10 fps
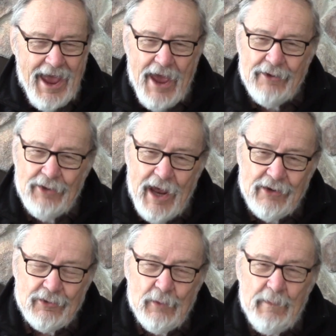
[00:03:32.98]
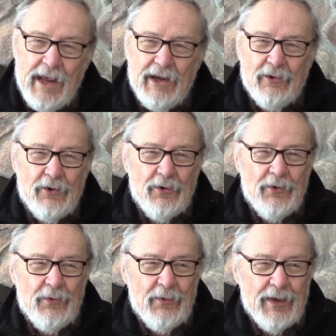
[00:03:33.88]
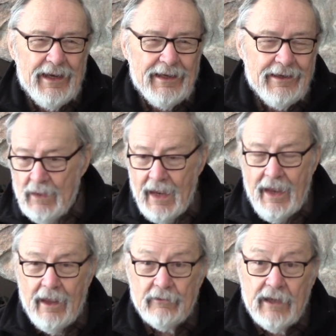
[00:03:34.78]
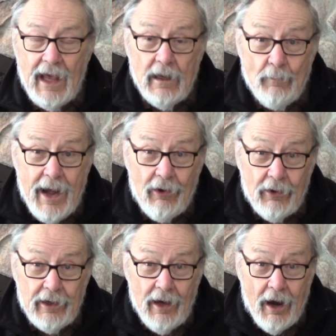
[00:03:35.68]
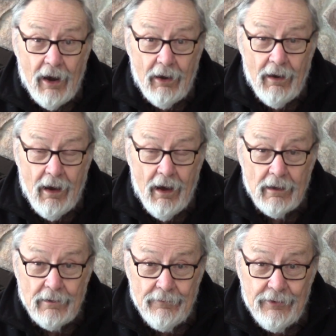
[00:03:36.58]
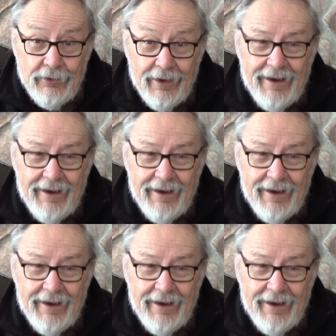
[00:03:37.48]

and diced tomato and, and kalamata olives.